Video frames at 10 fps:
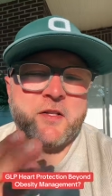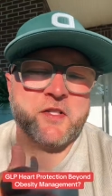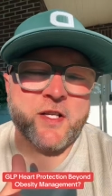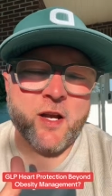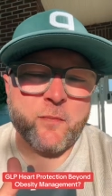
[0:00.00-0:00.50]

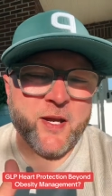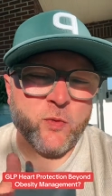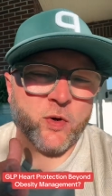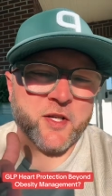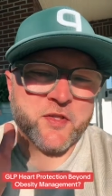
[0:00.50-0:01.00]

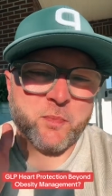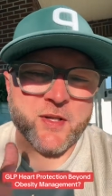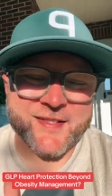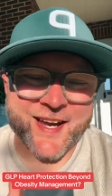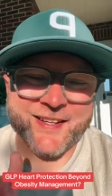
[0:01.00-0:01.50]
GLP-1s
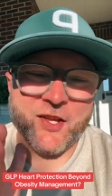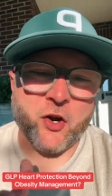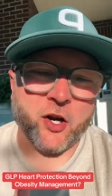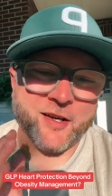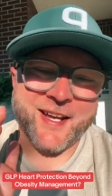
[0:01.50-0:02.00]
protect the
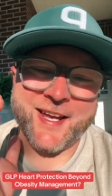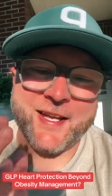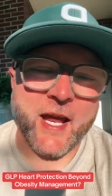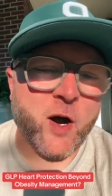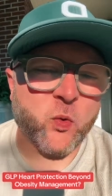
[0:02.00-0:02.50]
heart, and
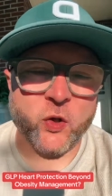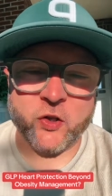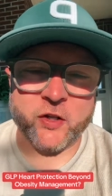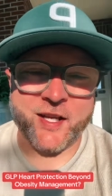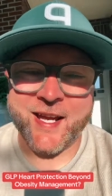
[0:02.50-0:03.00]
now we're
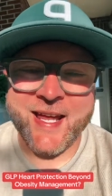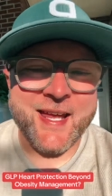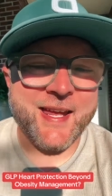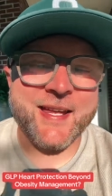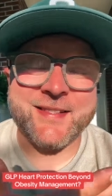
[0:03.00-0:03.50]
learning
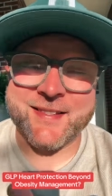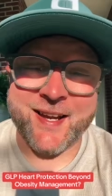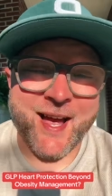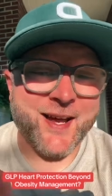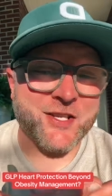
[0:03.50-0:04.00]
it's
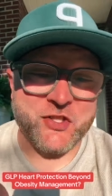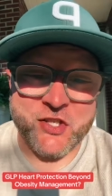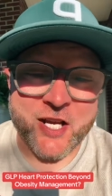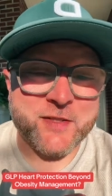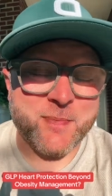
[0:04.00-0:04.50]
not
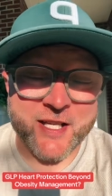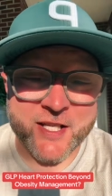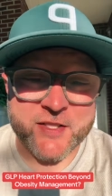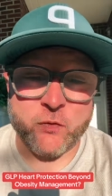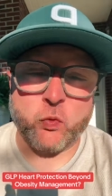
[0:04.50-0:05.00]
just
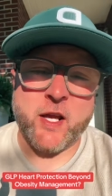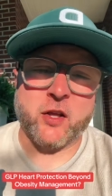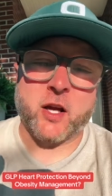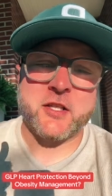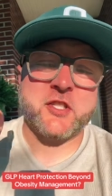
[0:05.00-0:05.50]
because of weight
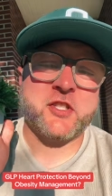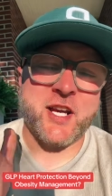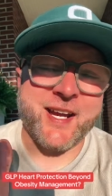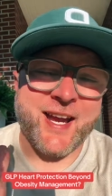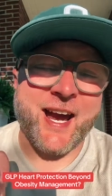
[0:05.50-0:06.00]
loss.
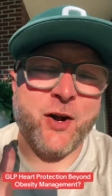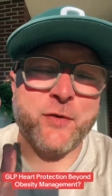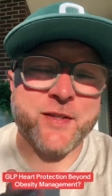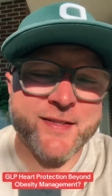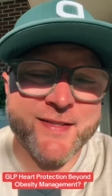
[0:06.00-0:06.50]
Check out
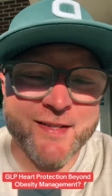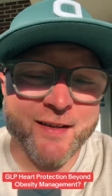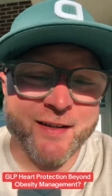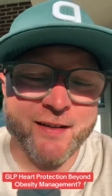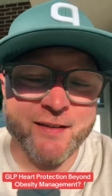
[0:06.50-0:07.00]
this study.